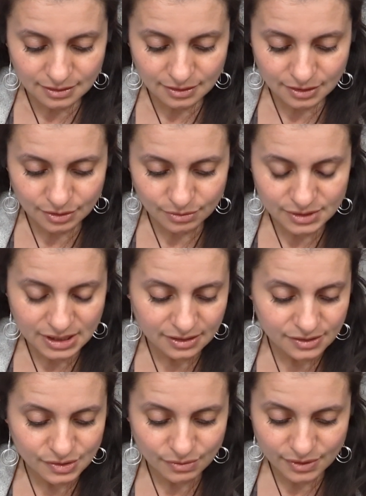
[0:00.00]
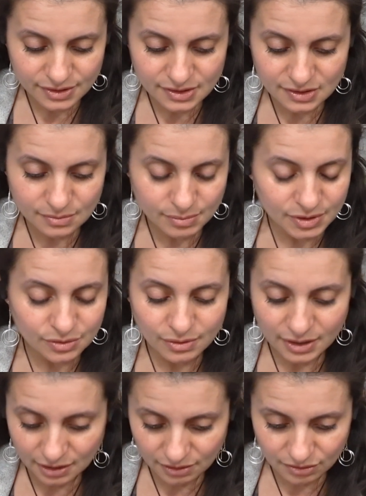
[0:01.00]
you know, 10 of swords is
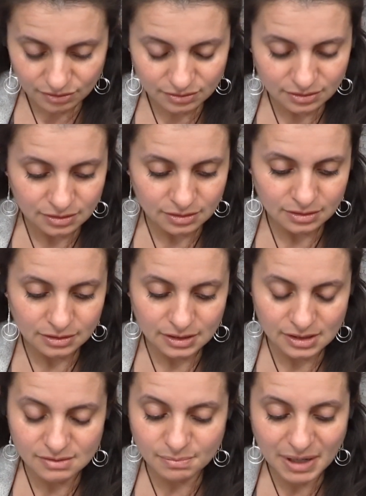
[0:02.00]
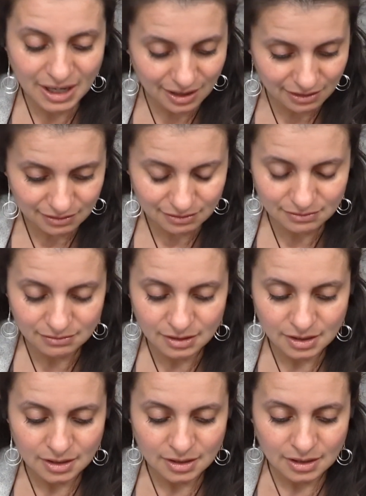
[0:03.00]
betrayal, is pain,
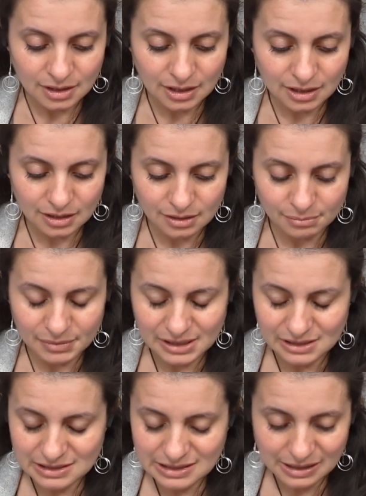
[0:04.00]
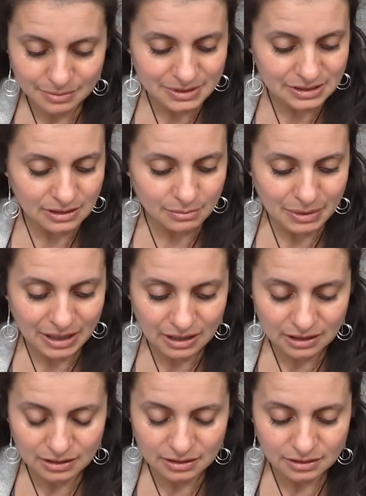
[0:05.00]
being stabbed in the
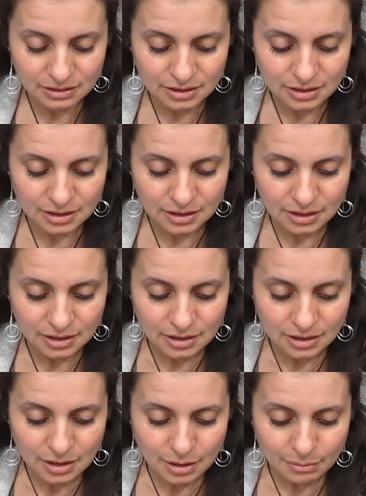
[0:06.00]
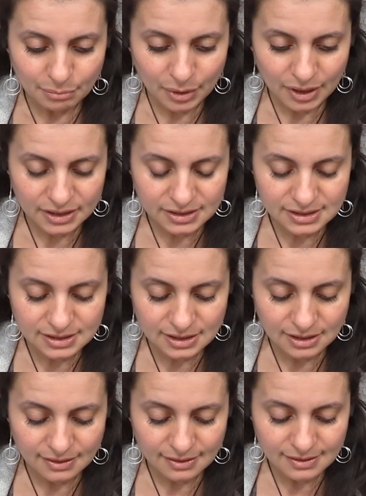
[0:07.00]
back. But
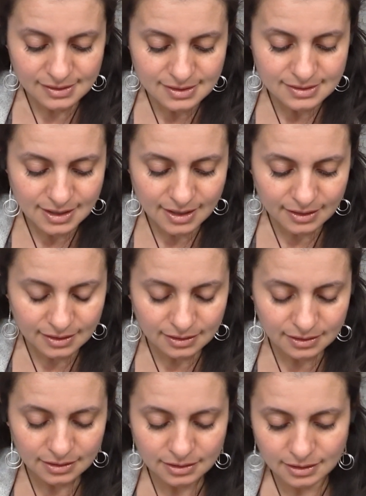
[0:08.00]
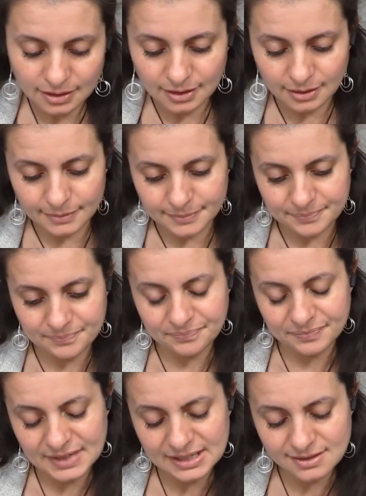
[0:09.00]
in this deck,
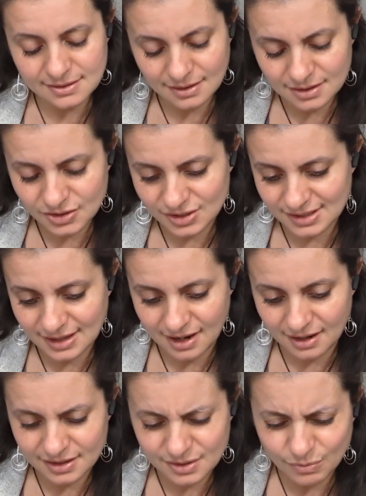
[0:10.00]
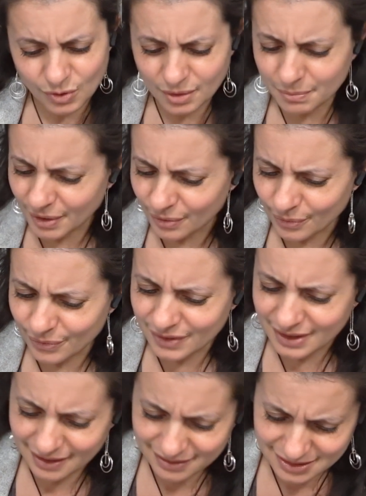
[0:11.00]
it's not just that. It's more about
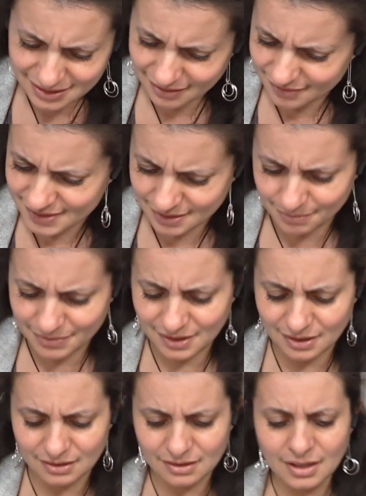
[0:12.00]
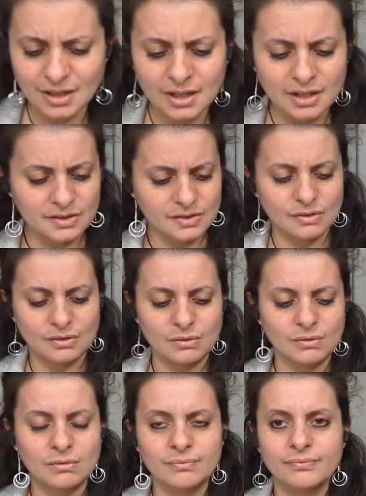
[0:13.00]
the ending of something.
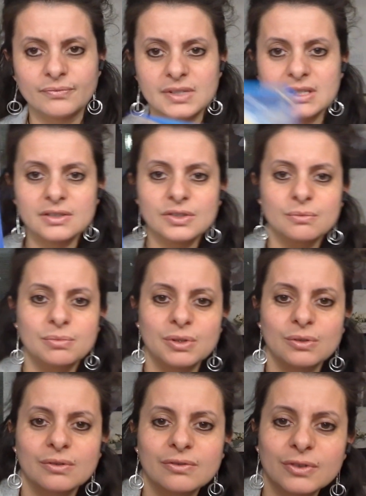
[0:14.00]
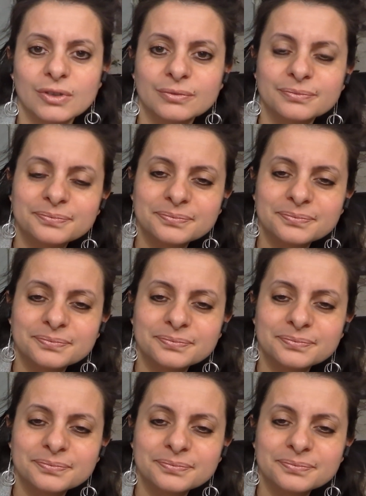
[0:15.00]
So such a beautiful